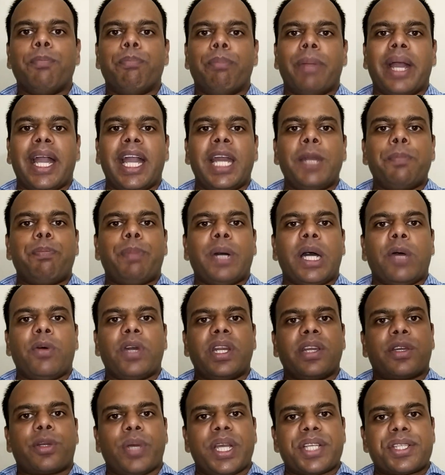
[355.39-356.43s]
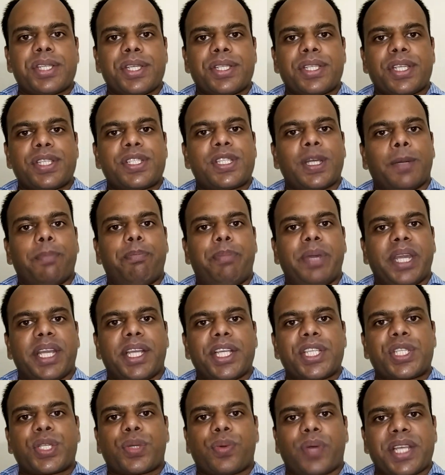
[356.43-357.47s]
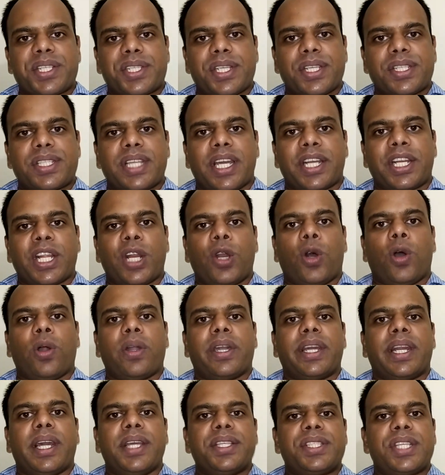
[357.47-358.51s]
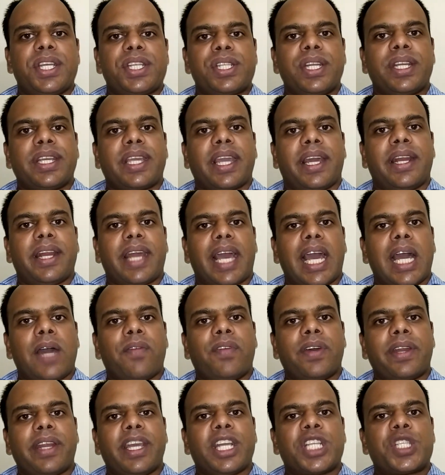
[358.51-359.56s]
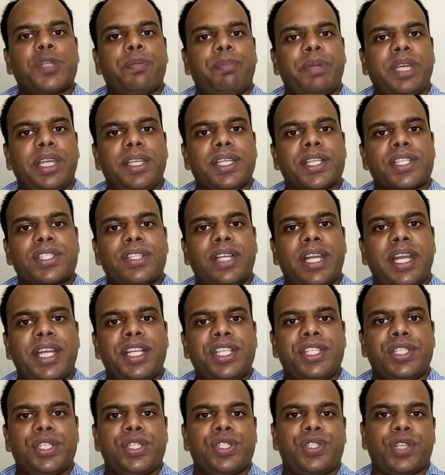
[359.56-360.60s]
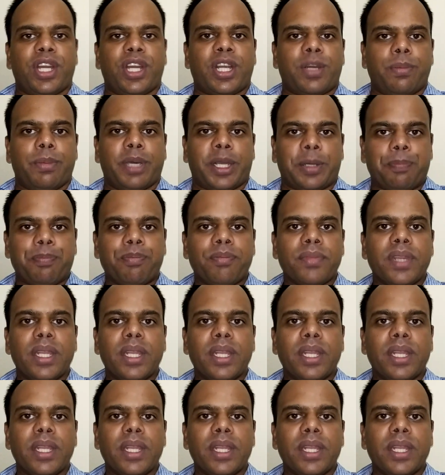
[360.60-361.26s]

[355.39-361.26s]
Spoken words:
Manpower crisis is the biggest crisis that an organization can ever experience, ladies gentlemen.